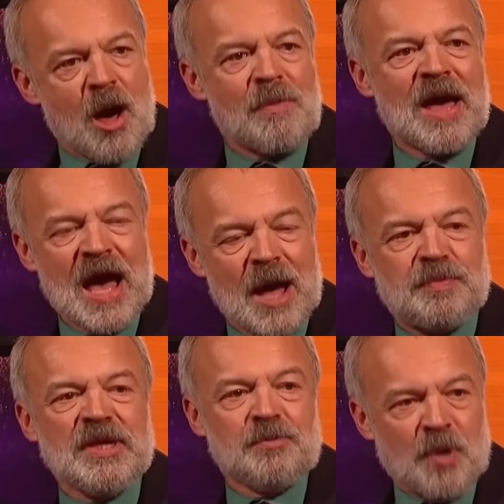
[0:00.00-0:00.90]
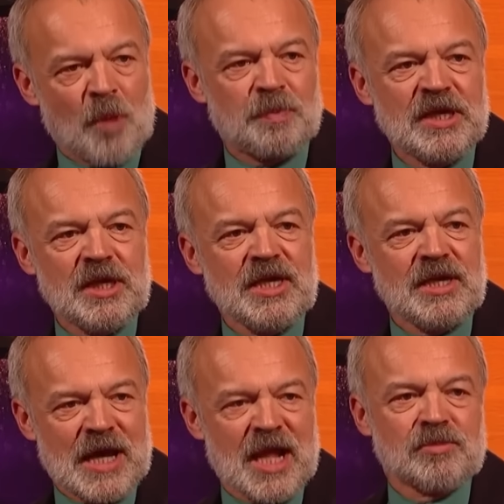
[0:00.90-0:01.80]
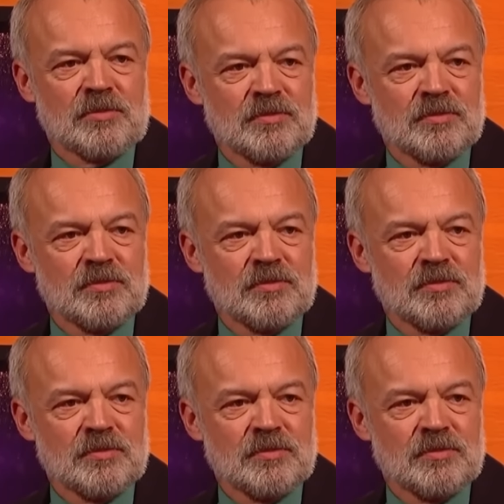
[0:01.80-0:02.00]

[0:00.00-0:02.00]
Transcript: up, happy, poppy album.